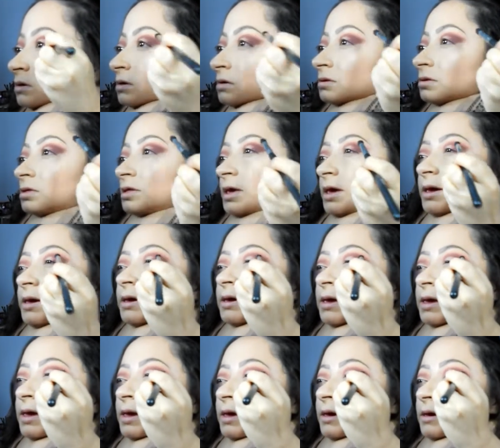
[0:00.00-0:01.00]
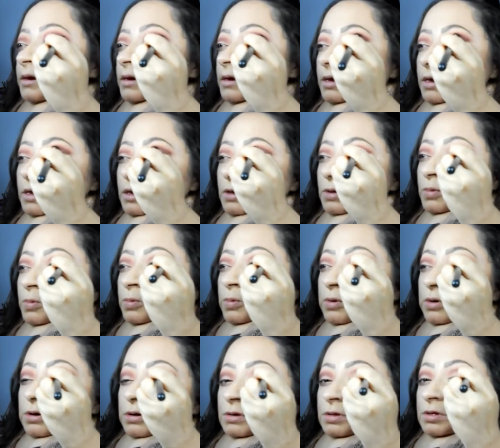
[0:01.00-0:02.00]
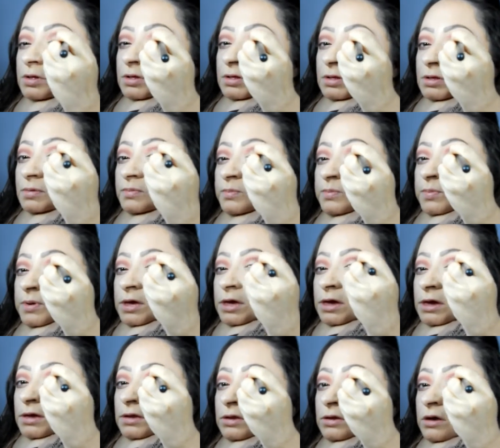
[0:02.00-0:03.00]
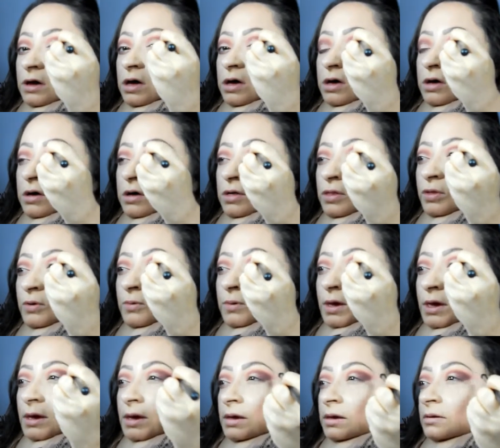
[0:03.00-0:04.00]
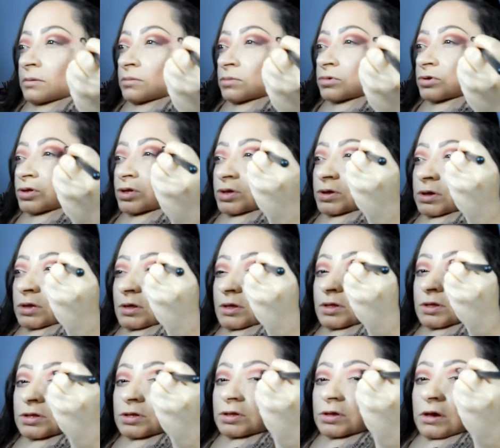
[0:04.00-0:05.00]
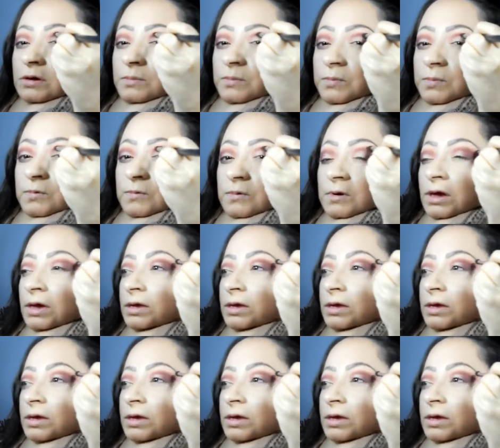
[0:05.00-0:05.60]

take it inwards, but not all the way. Just gonna stop right